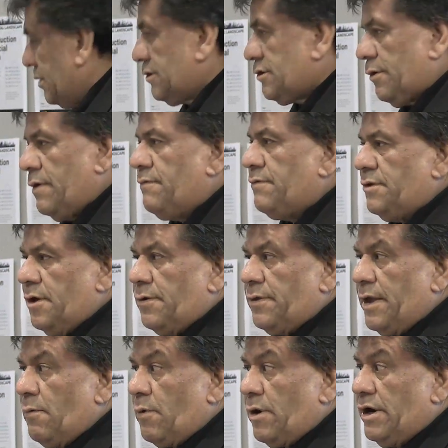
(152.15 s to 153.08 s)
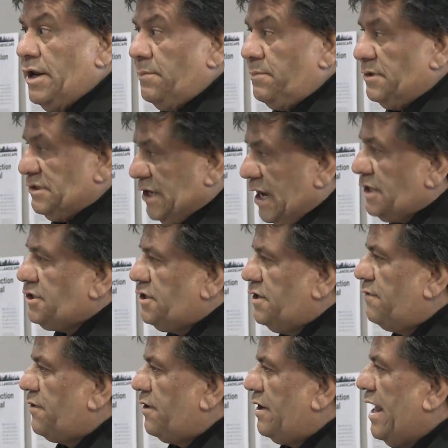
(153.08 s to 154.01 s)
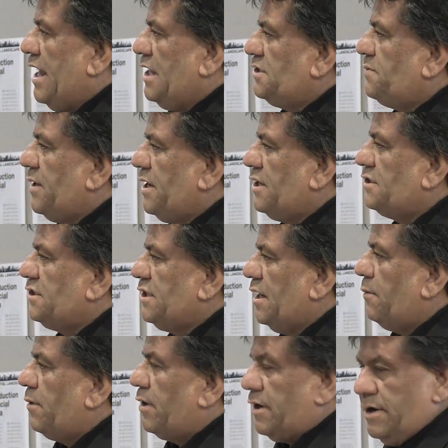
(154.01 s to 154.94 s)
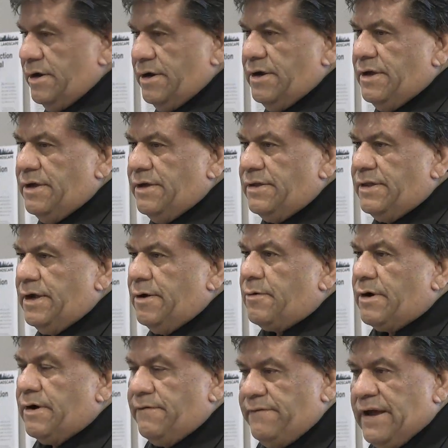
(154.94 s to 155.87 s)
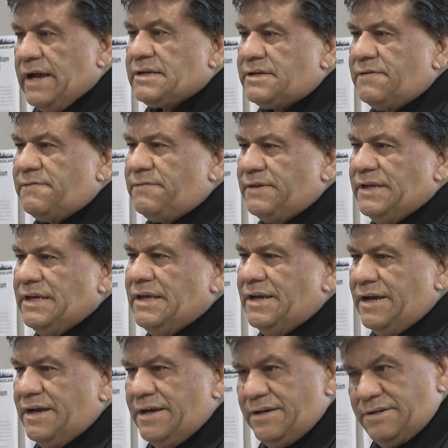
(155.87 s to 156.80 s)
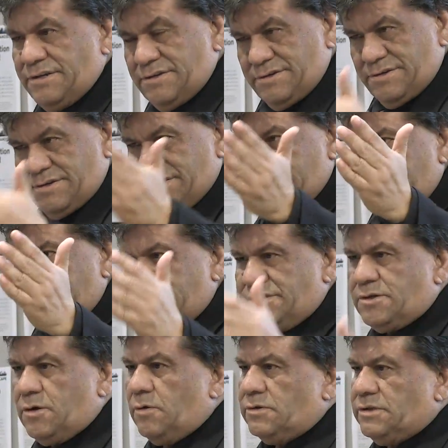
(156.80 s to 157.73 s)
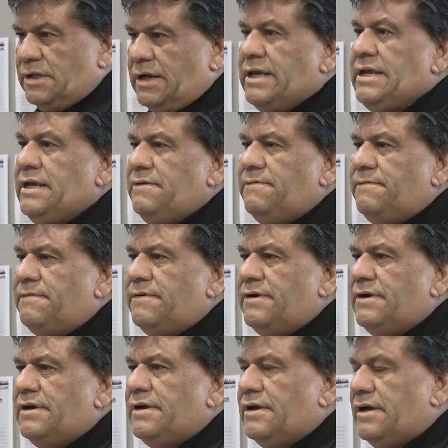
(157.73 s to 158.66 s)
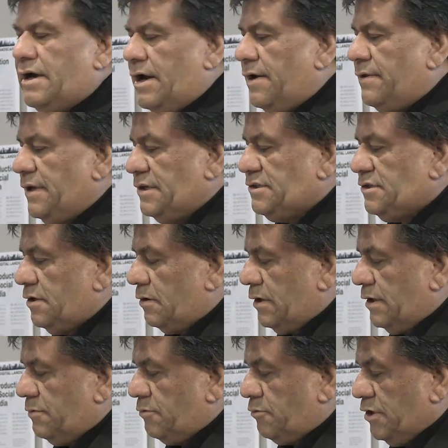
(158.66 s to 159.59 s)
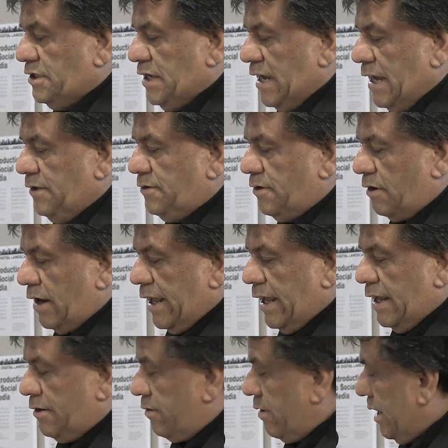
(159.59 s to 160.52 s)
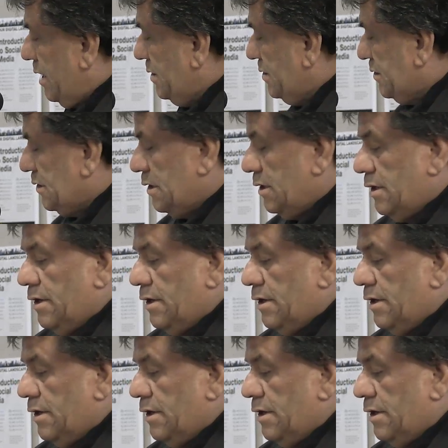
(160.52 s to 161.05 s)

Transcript: So even though they weren't in possession of their lands because they were effectively told to leave, they still retained their land rights.